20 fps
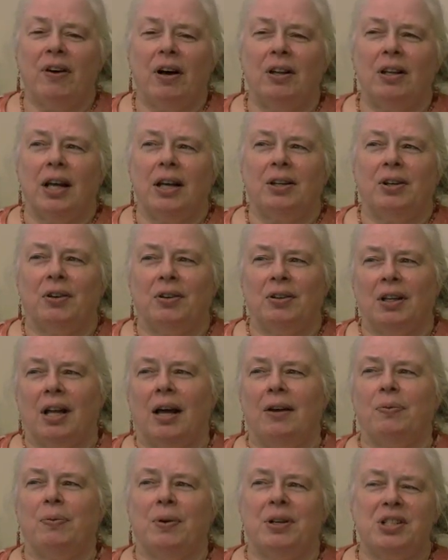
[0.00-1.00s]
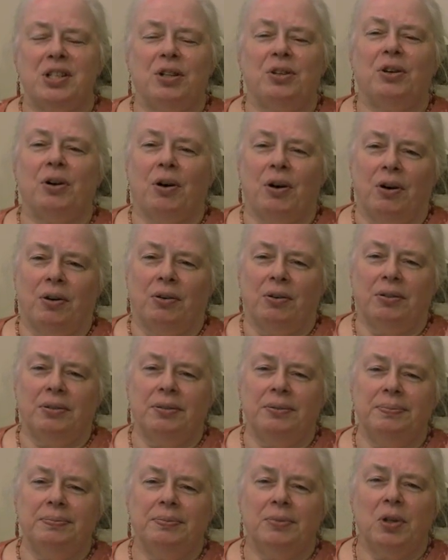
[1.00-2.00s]
felt like your life wasn't your
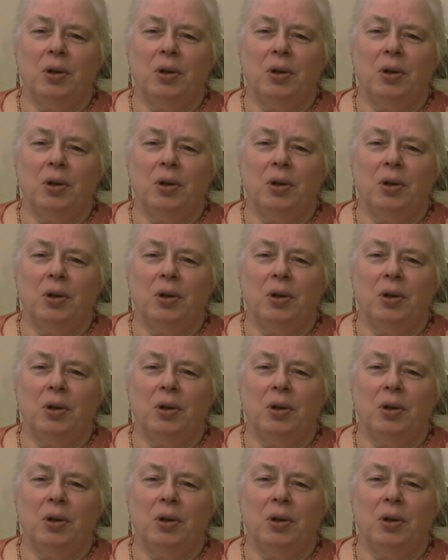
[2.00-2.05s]
own,